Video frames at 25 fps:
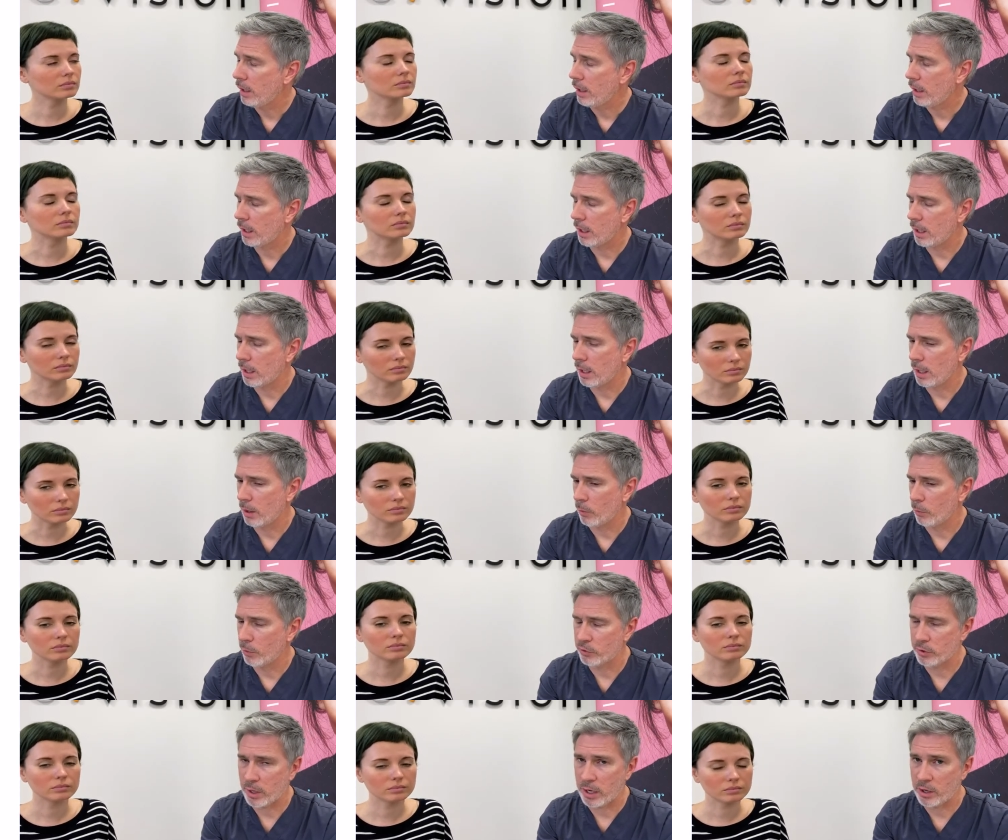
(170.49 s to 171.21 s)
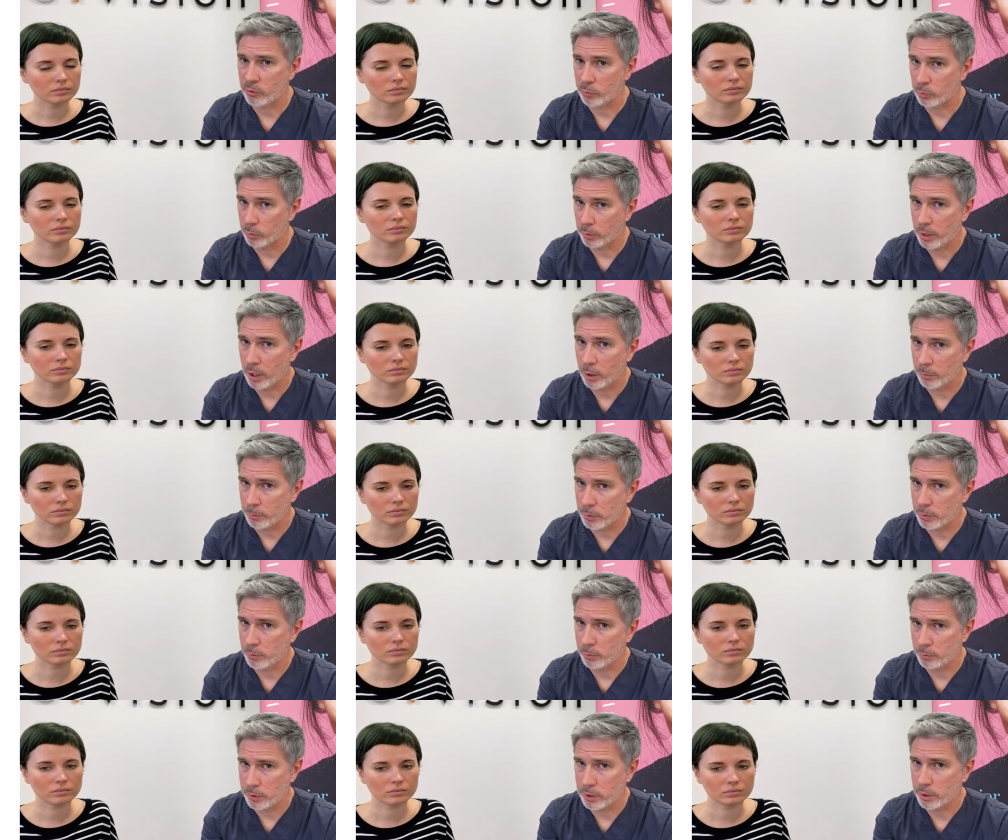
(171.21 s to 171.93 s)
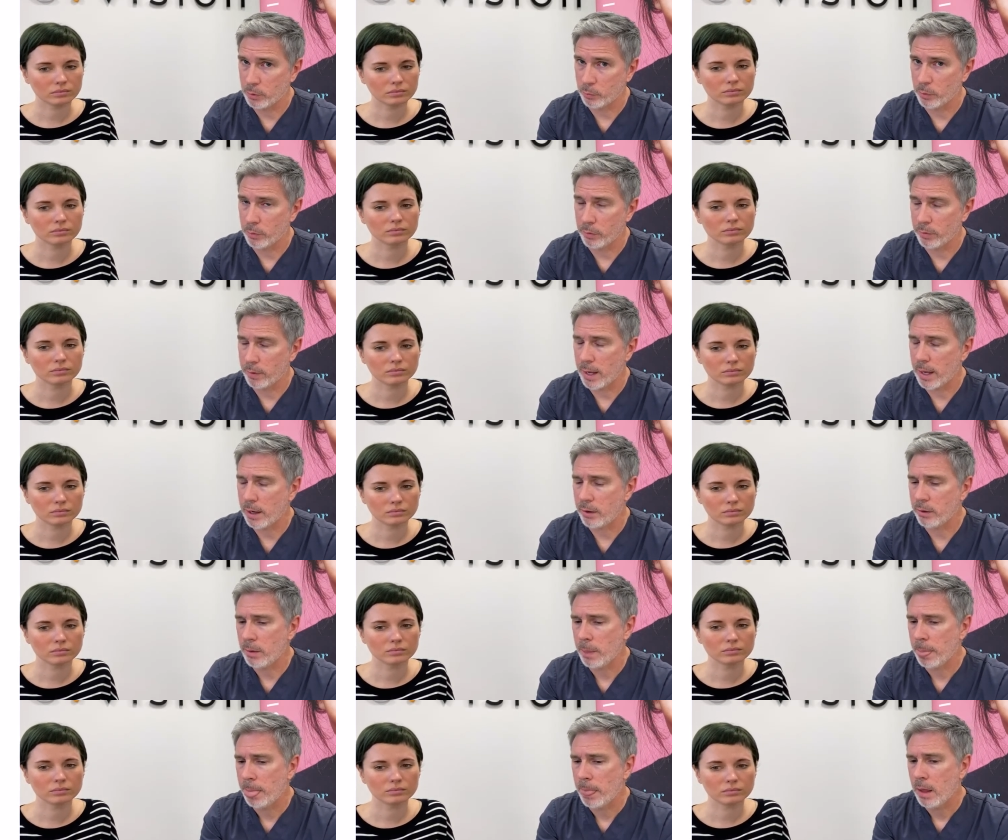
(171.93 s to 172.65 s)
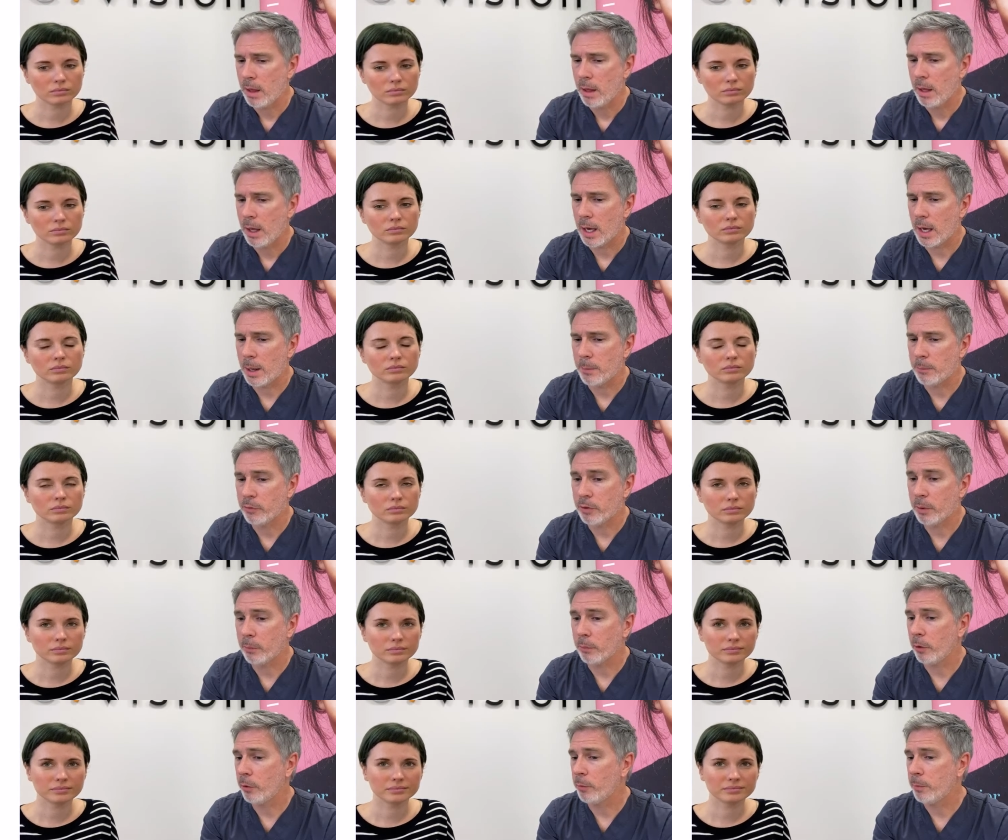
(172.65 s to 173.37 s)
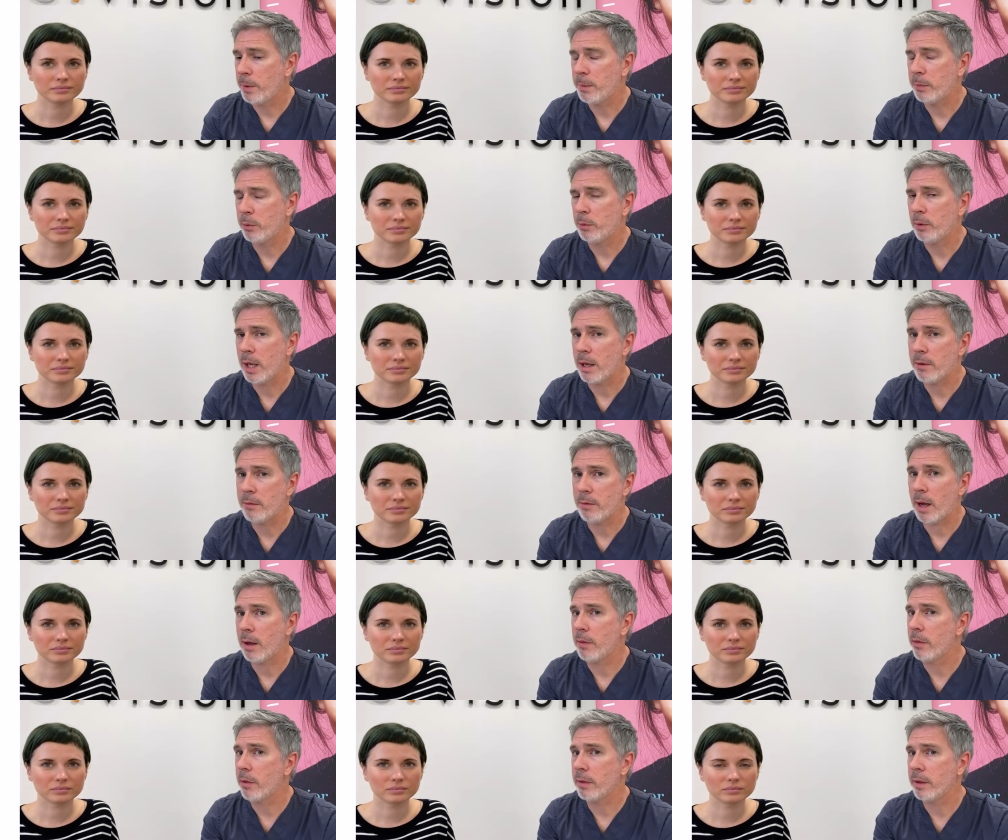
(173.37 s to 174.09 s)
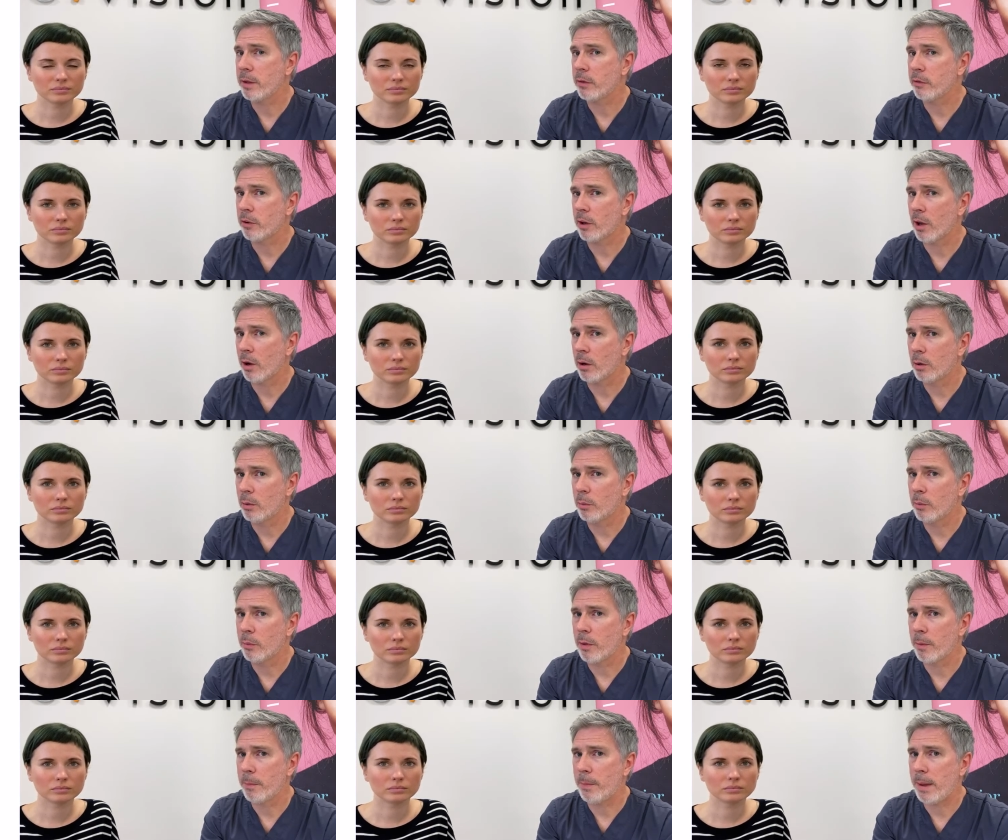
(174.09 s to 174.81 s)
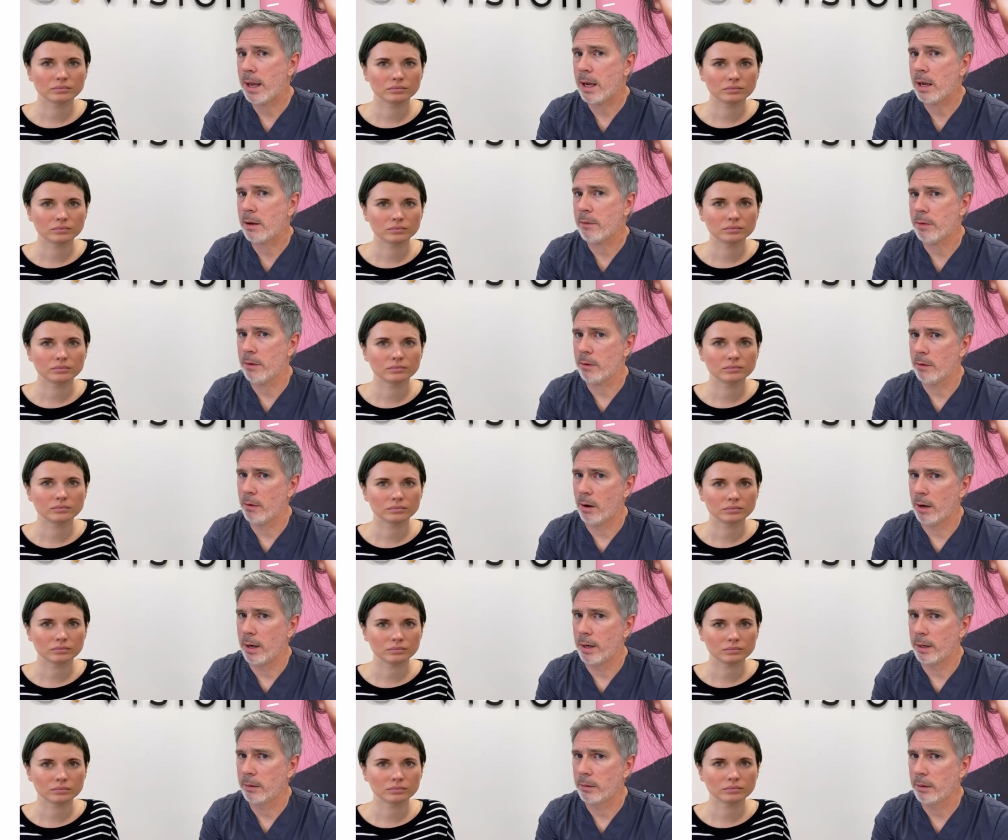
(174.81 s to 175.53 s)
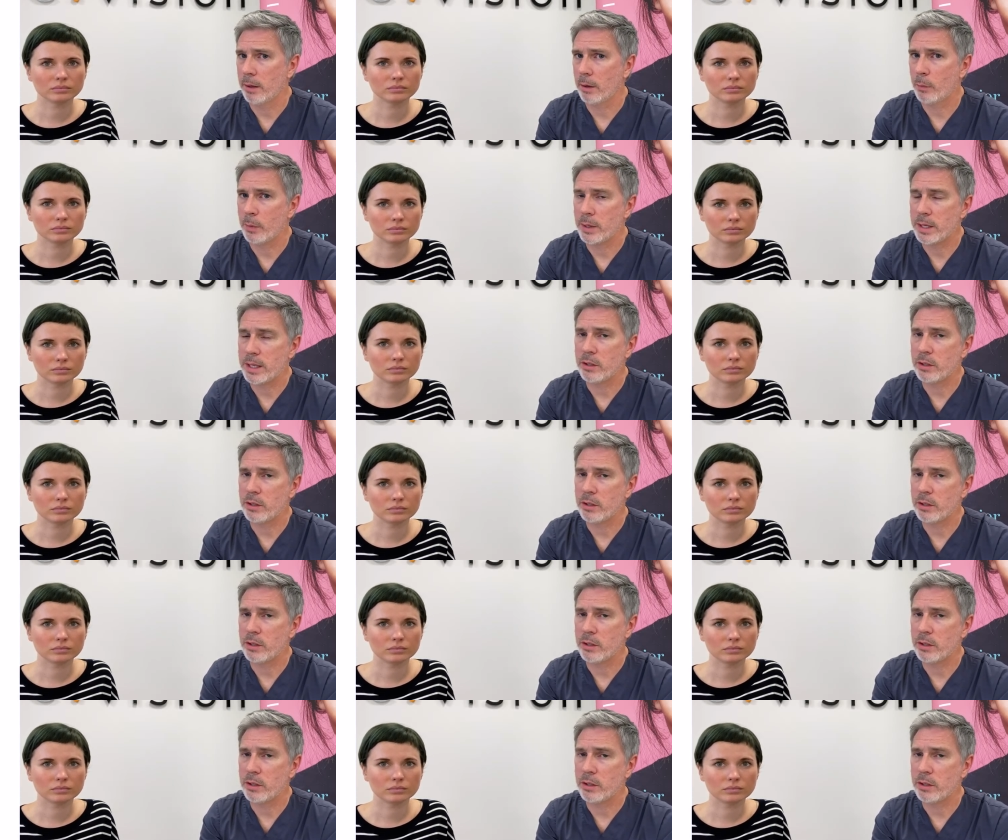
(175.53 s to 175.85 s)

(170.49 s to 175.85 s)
Speaker 1: Uh, mm -hmm. in which case we'll help you deal with that. Um, sometimes people have other things going on with the back of their eye, and we